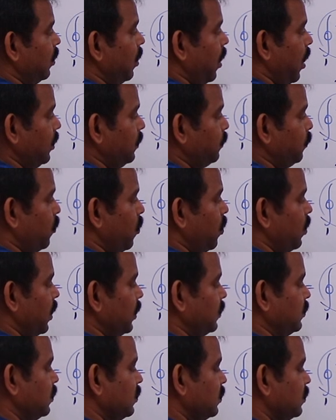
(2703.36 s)
dot
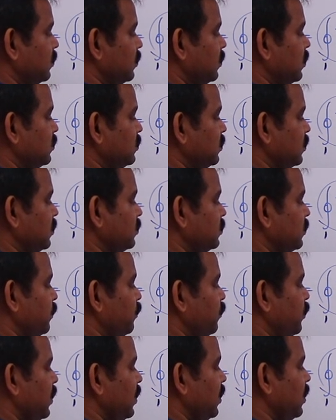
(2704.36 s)
product, this is
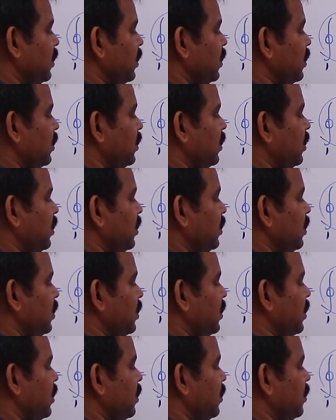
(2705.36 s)
B
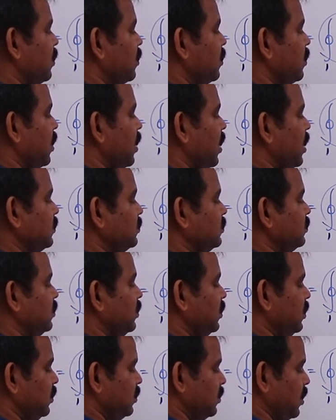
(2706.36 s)
dl cos
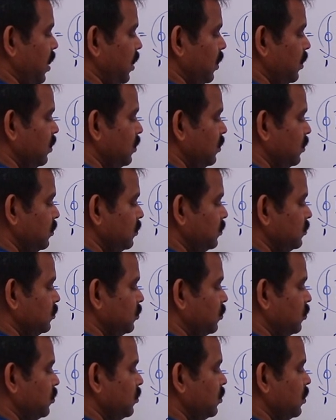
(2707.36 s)
theta.
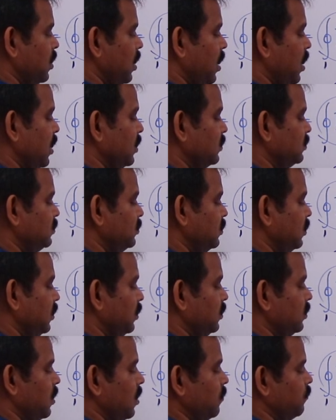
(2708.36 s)
So cos
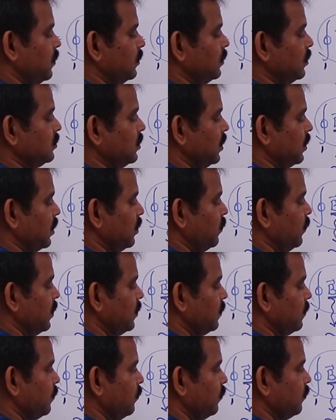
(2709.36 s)
theta for the second
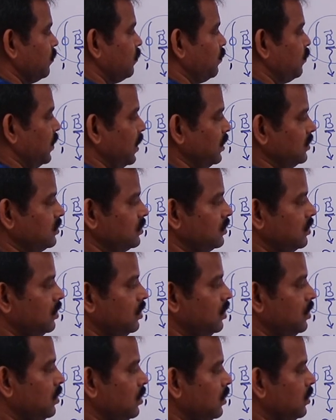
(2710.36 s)
one, plus
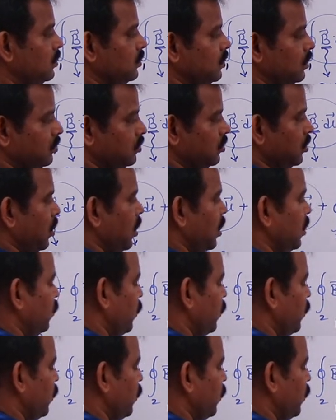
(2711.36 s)
the third